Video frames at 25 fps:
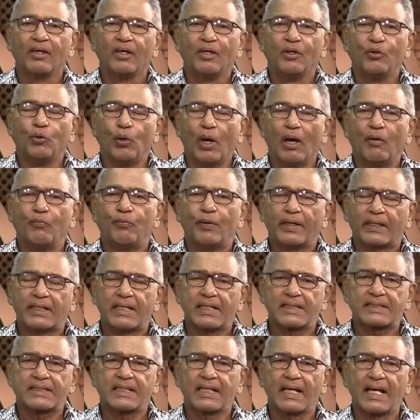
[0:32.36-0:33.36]
You are
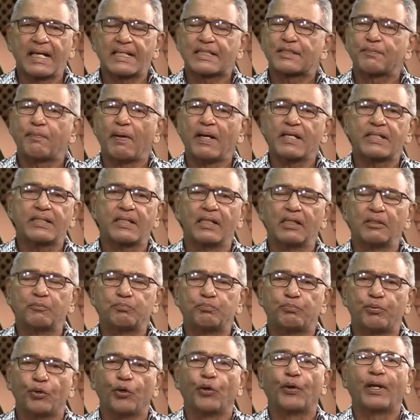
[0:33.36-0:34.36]
witnessing a special
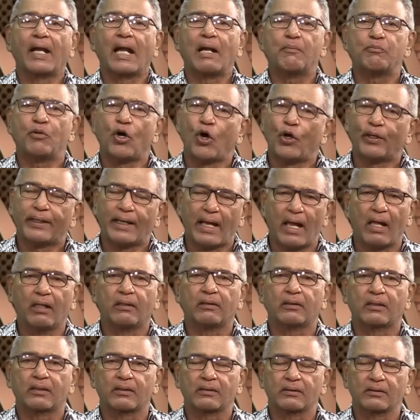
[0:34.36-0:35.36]
program on
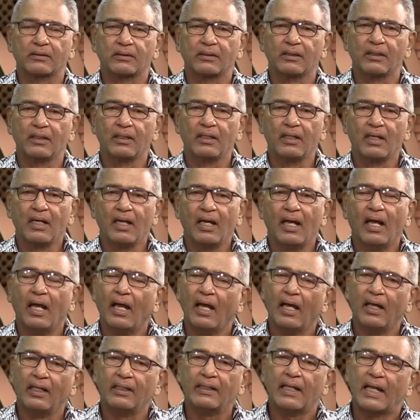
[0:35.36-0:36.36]
health
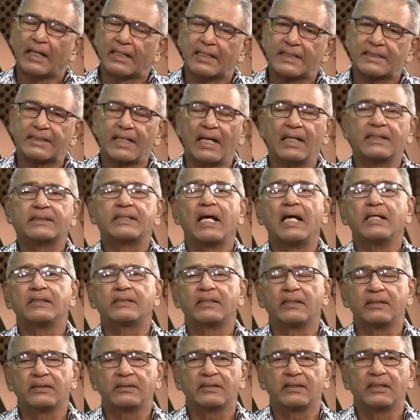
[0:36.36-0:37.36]
and that is
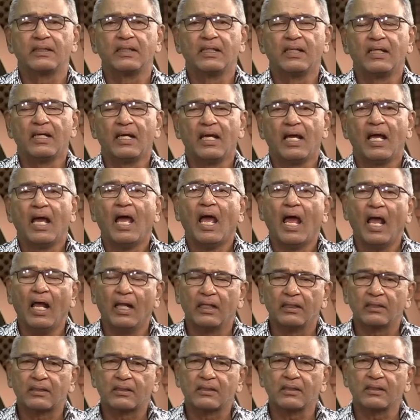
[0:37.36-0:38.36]
entitled
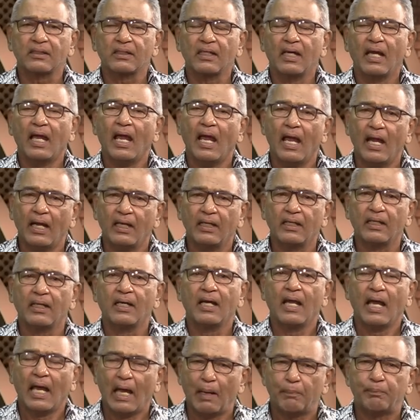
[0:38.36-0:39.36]
Health and
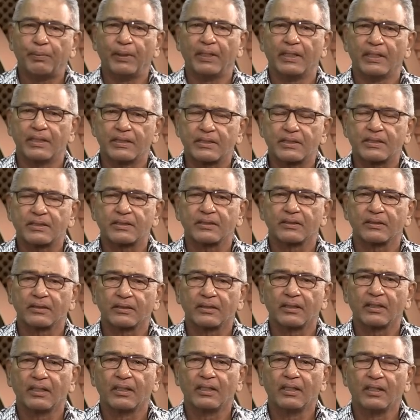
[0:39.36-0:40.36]
Happiness.
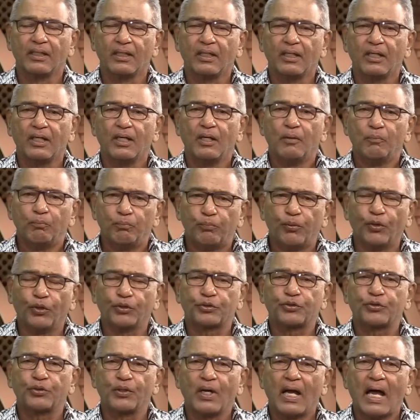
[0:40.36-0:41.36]

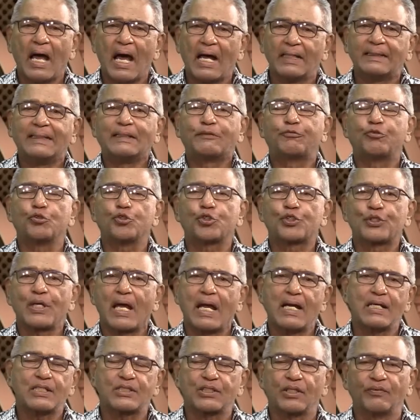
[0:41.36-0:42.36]
Both are the two
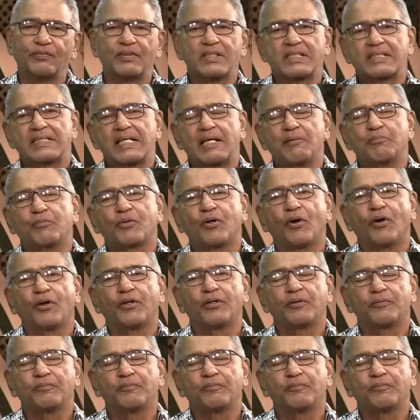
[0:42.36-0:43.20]
sides of the same coin.